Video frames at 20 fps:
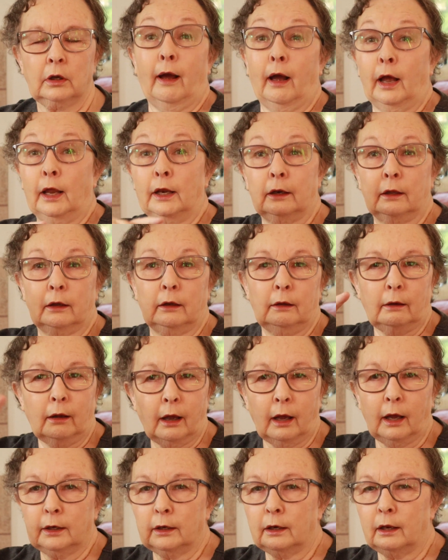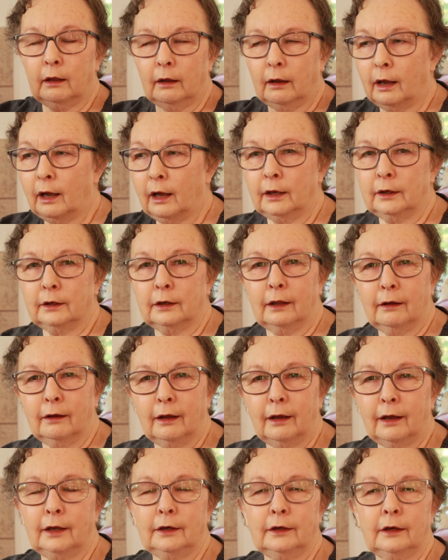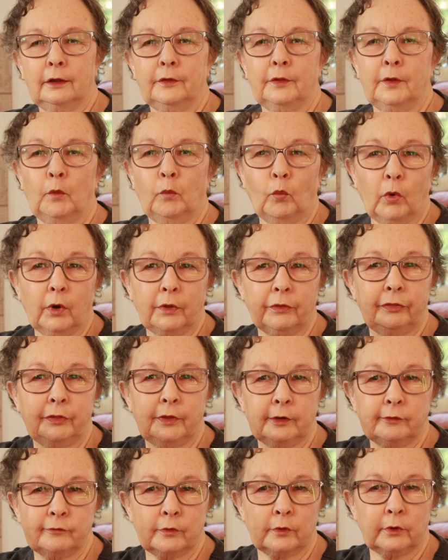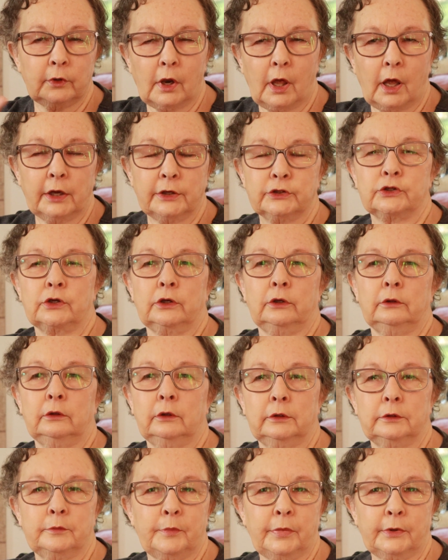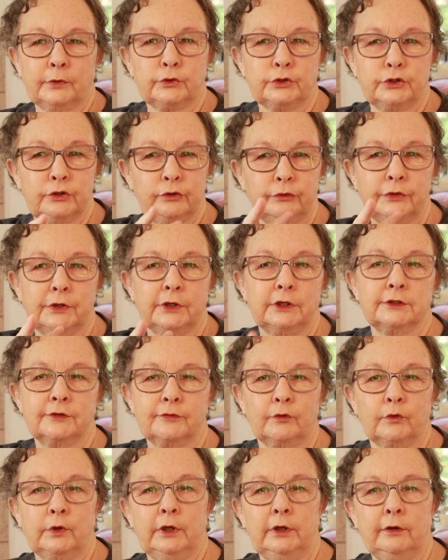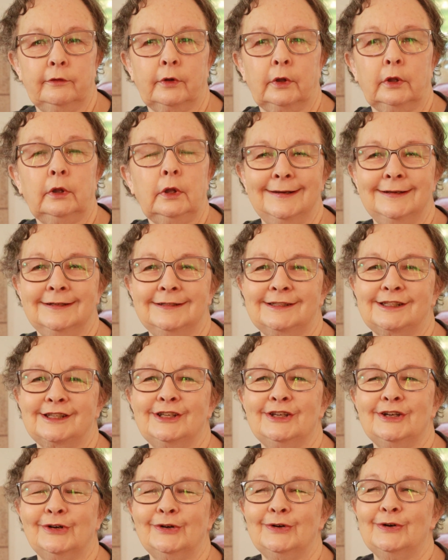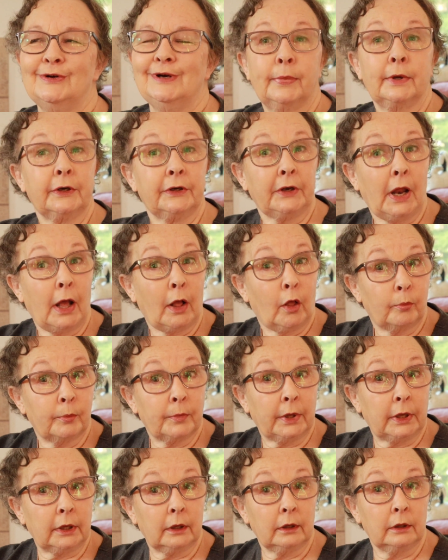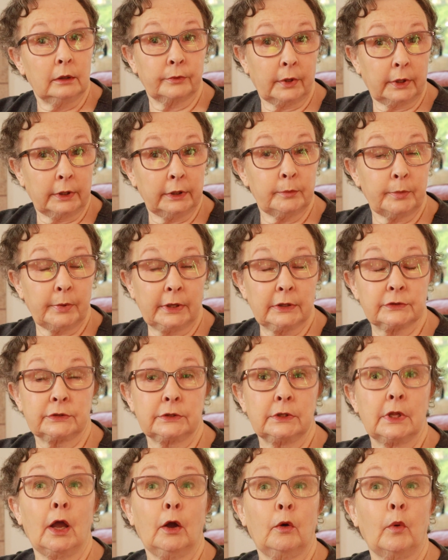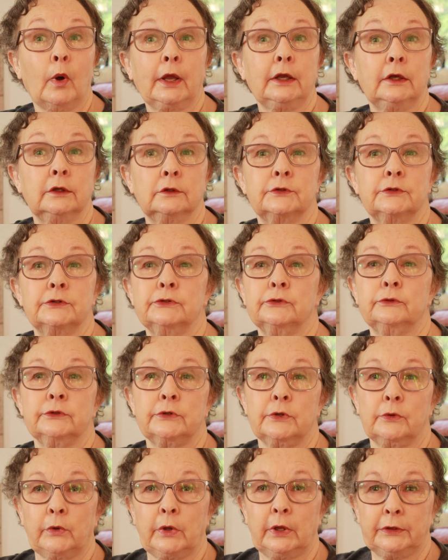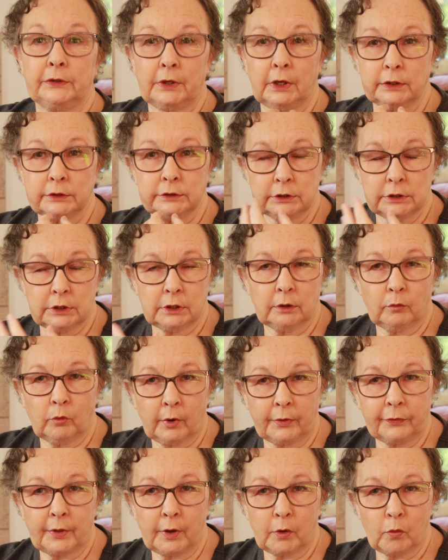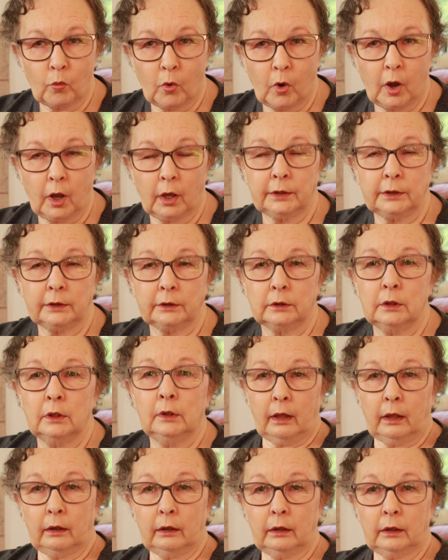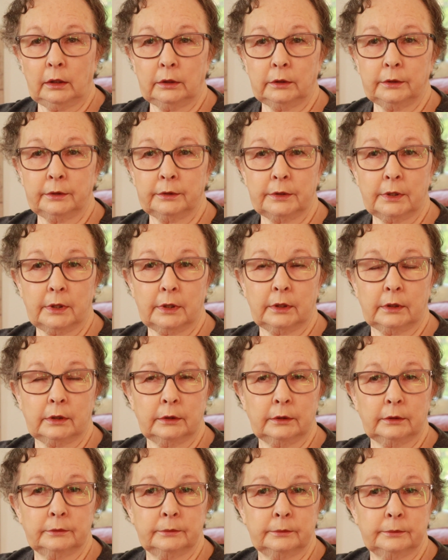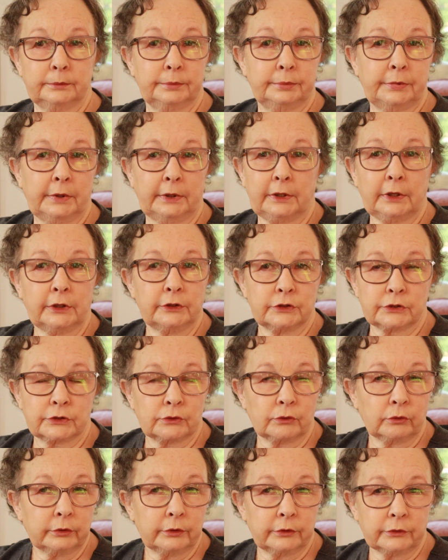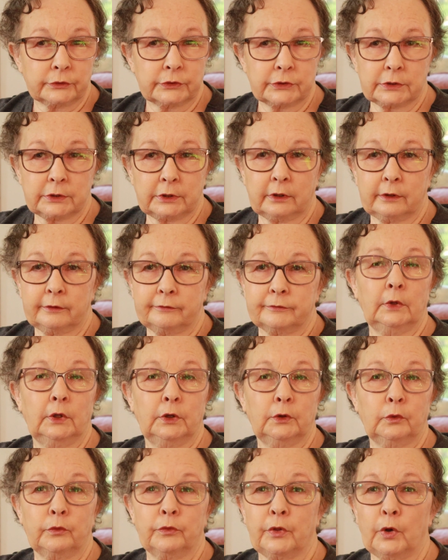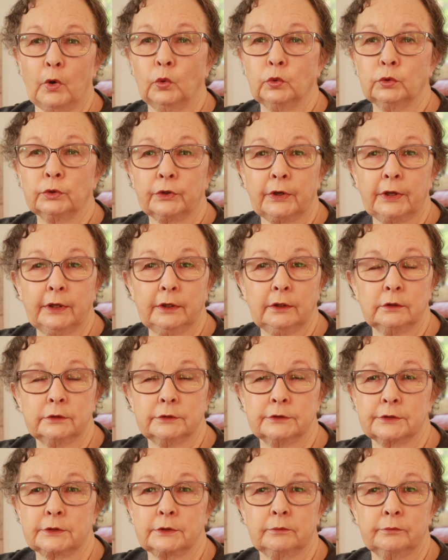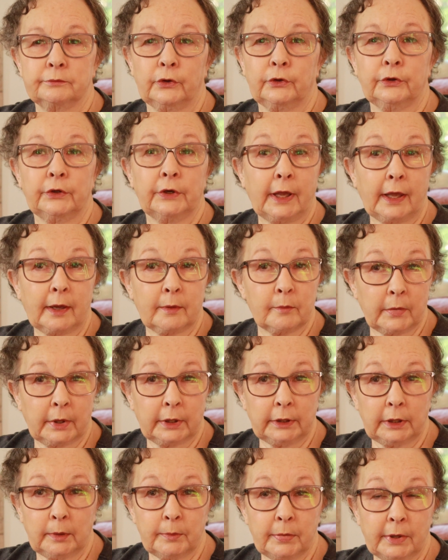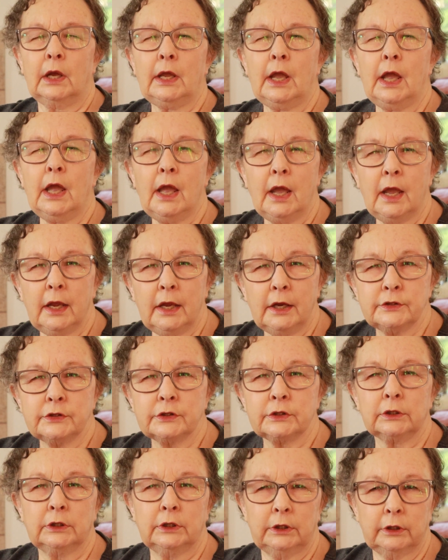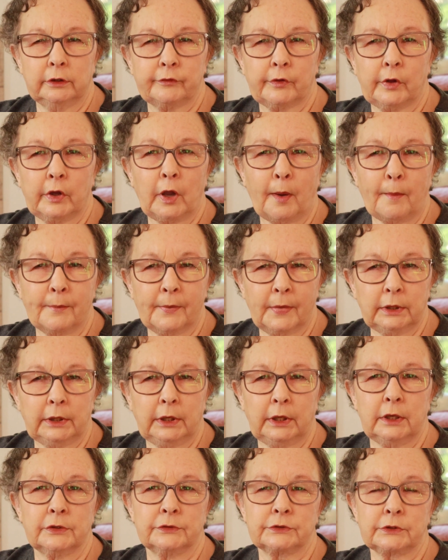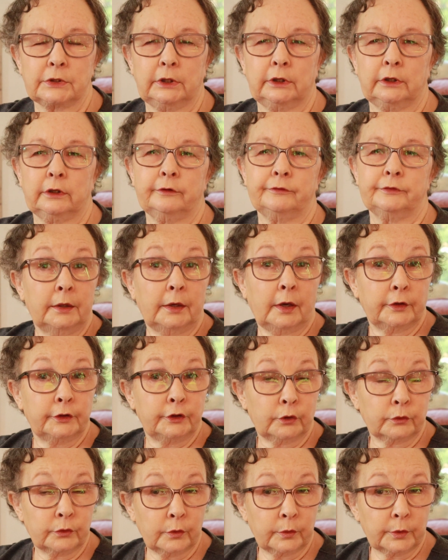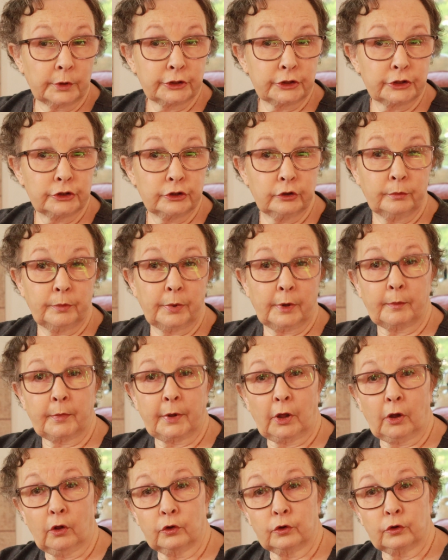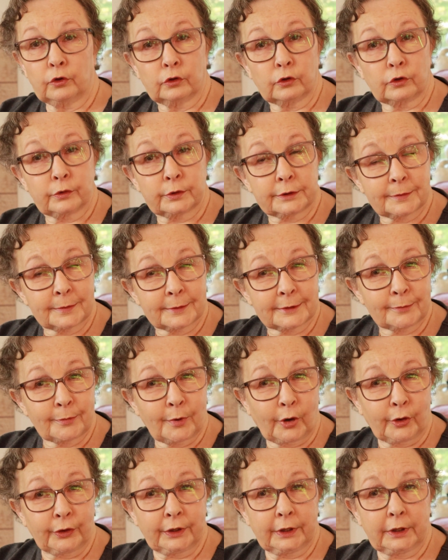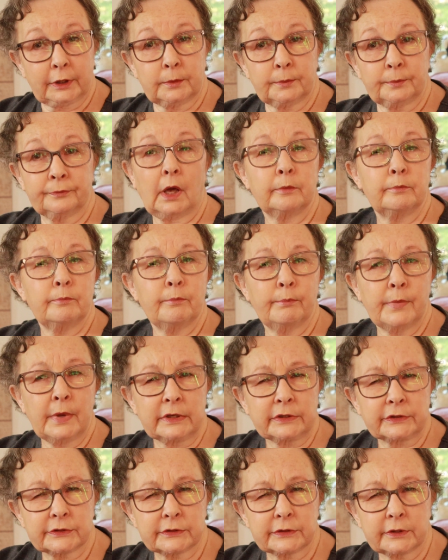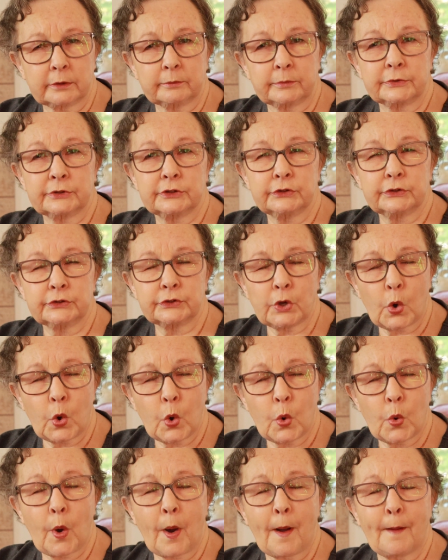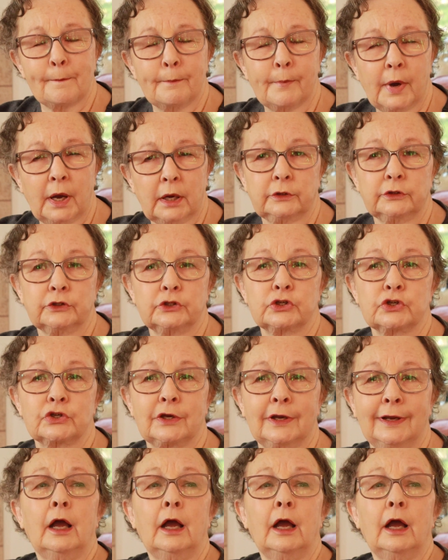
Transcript: Isla, and then 1 thing for Elijah, and then about 2 things for Eva. That's so, but it helped me, right? Because now I can sort of get an idea of what they want. And then I just ordered stuff. The older kids, they're going to get money. I hate giving money as a gift. Now, I don't know what to do about my all-girl Christmas party. I miss them so much.